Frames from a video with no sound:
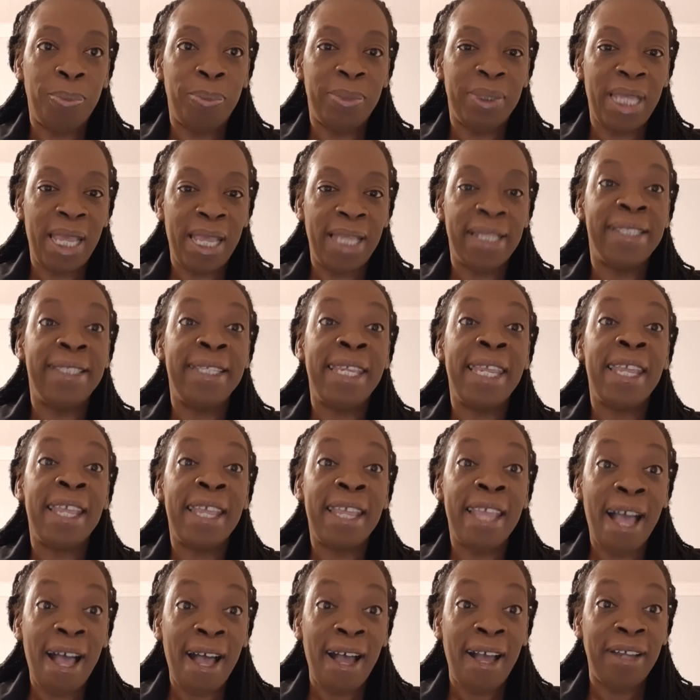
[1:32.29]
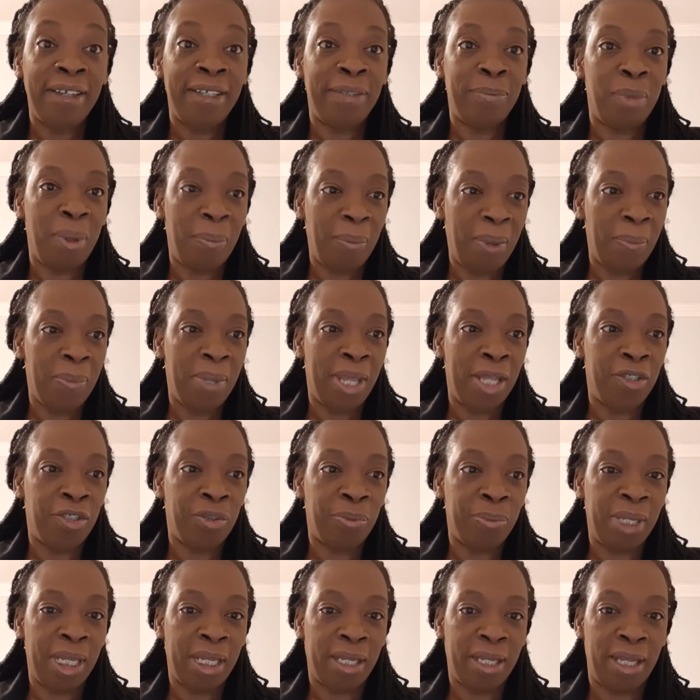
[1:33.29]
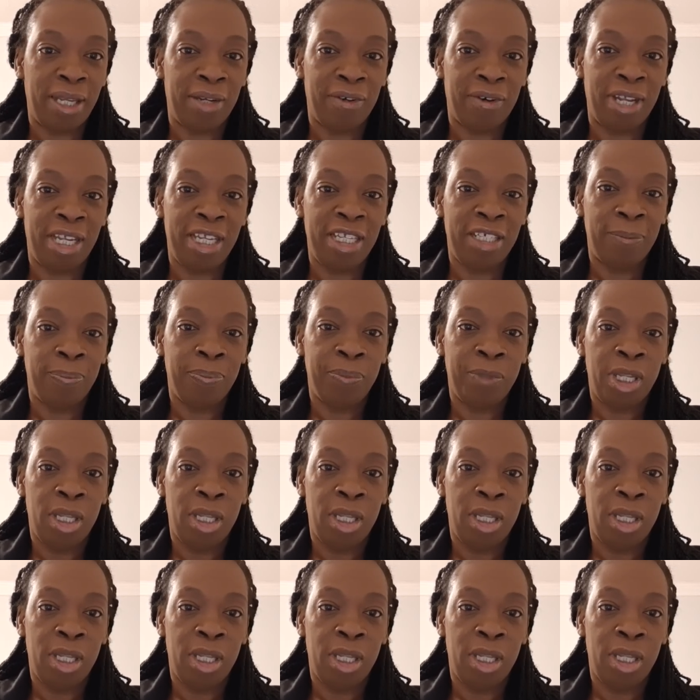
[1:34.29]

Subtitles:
Yeah, stay in your yard. Remember me a Jamaican, right?